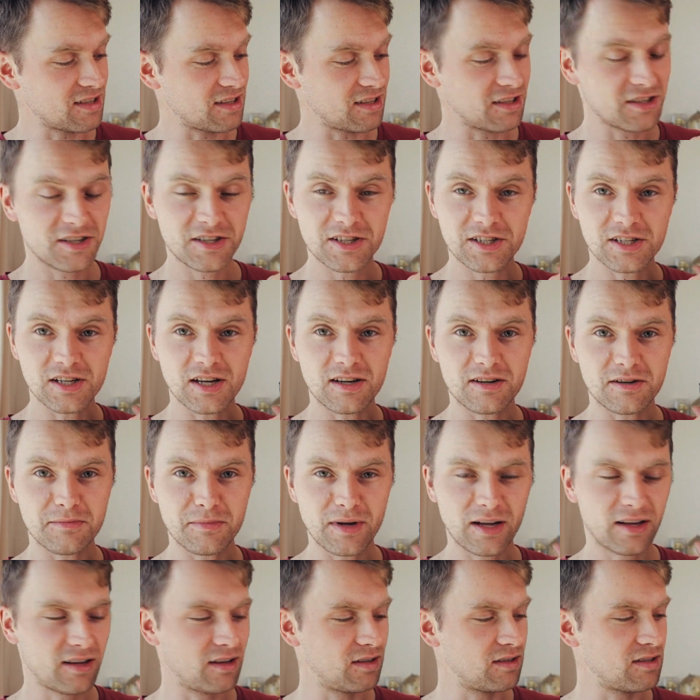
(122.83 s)
the shutter
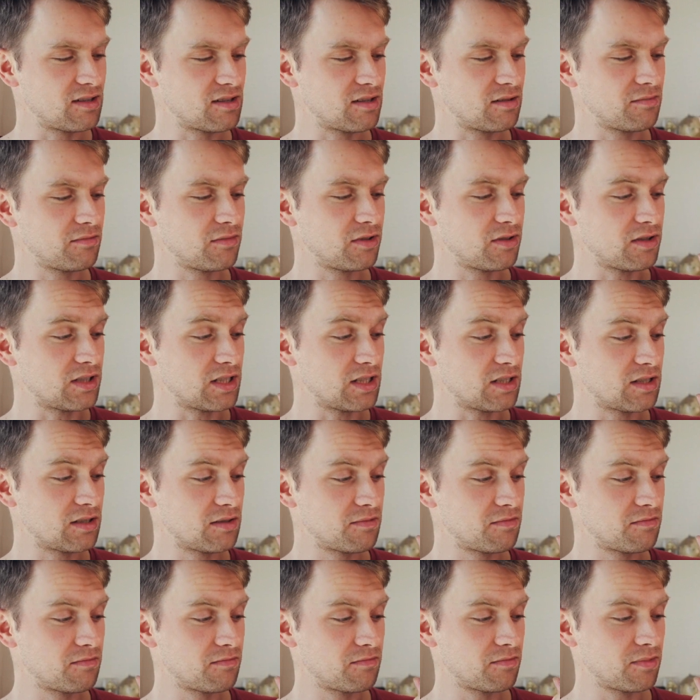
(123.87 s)
mechanism. You
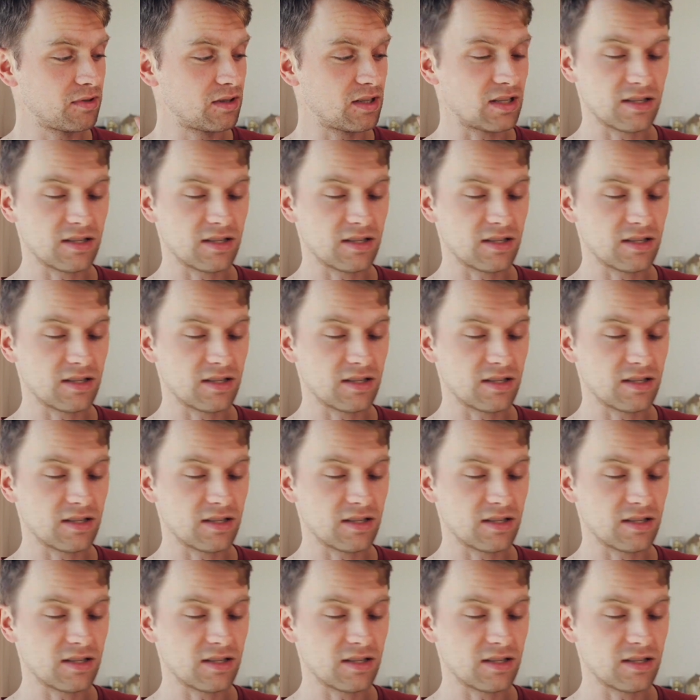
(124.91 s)
just put